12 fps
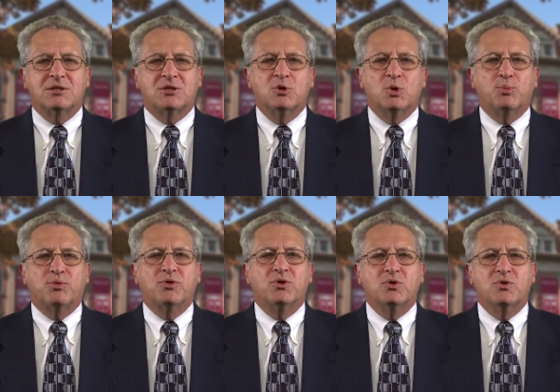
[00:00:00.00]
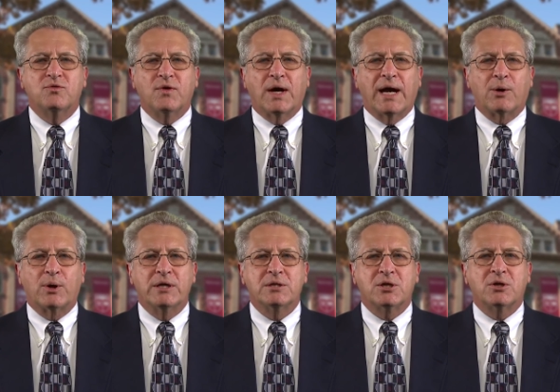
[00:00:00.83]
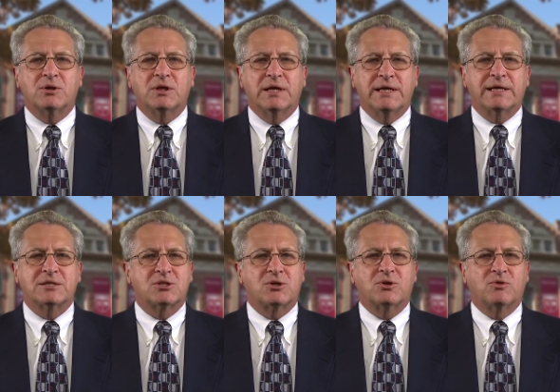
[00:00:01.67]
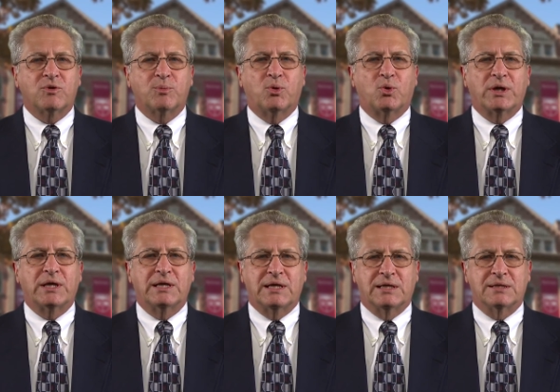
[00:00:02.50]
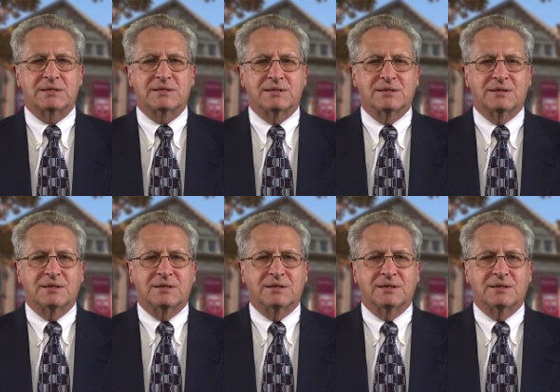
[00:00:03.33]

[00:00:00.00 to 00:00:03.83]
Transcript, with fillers: to improve our internal and external reporting needs.